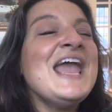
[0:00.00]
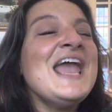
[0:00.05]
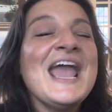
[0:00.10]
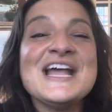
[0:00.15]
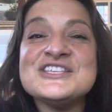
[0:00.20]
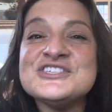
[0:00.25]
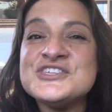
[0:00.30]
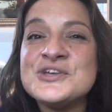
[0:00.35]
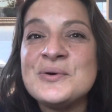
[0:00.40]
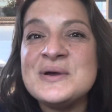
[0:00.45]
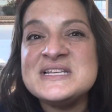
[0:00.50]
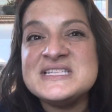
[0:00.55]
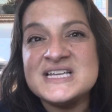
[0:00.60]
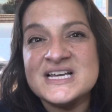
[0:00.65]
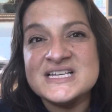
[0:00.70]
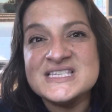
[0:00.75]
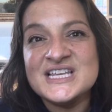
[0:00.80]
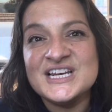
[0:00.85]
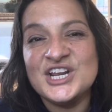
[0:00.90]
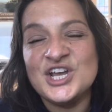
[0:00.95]
And so it
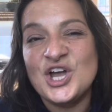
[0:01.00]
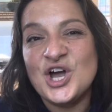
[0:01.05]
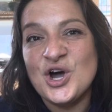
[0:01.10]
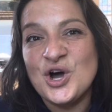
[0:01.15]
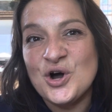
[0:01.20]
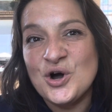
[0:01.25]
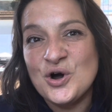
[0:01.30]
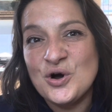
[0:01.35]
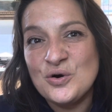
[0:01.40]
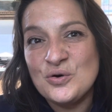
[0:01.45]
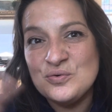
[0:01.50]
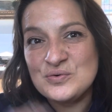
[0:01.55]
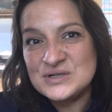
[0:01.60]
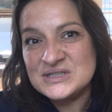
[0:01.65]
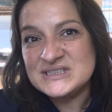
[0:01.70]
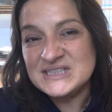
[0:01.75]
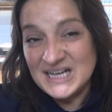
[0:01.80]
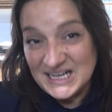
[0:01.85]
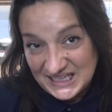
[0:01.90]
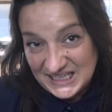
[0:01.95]
doesn't go,
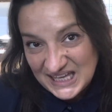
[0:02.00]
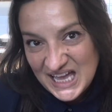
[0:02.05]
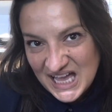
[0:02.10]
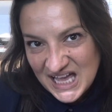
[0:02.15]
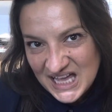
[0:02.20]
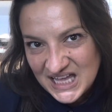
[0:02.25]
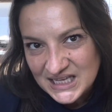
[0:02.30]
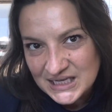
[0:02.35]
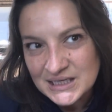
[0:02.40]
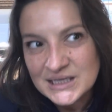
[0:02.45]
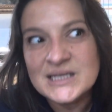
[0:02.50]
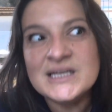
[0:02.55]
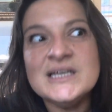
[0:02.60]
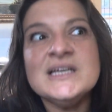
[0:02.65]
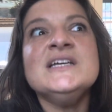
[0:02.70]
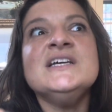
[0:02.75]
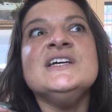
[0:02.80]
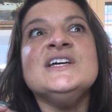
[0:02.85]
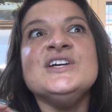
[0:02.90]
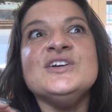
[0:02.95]
again,
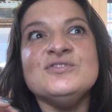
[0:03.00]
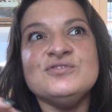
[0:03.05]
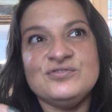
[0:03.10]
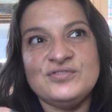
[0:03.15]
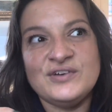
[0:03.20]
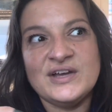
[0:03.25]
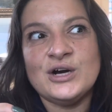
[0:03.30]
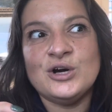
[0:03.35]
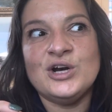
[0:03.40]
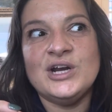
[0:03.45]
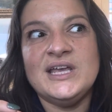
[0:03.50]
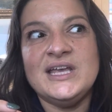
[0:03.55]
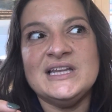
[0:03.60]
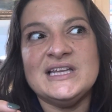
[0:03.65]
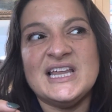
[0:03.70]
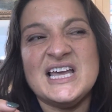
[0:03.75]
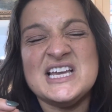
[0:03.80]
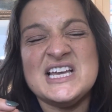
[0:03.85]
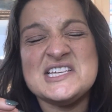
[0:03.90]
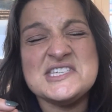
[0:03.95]
very
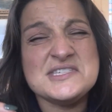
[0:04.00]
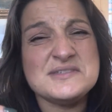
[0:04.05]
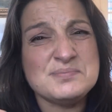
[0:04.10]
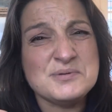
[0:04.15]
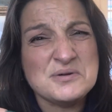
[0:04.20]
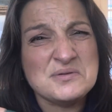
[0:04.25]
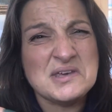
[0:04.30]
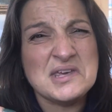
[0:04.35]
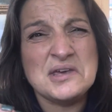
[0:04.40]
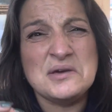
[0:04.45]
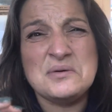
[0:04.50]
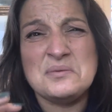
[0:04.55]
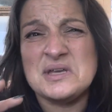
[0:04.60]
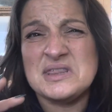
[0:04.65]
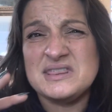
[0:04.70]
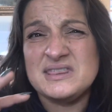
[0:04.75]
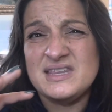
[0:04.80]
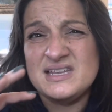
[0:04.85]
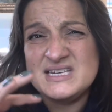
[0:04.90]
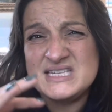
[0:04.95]
like spooky
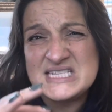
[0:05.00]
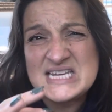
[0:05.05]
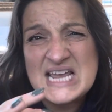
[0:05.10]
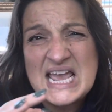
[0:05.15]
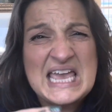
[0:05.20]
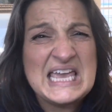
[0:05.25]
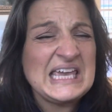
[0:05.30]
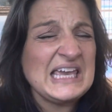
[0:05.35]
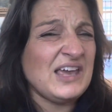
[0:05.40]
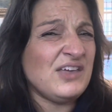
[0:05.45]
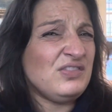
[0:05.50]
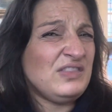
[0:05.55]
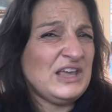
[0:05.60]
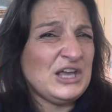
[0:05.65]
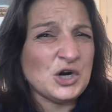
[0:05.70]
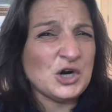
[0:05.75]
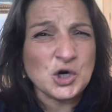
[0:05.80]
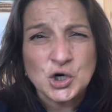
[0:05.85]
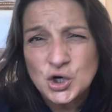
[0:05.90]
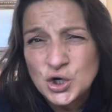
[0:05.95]
with the dank and the
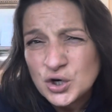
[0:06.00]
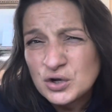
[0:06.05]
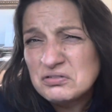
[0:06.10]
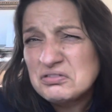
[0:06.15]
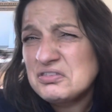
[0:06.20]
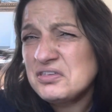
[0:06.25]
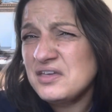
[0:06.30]
earth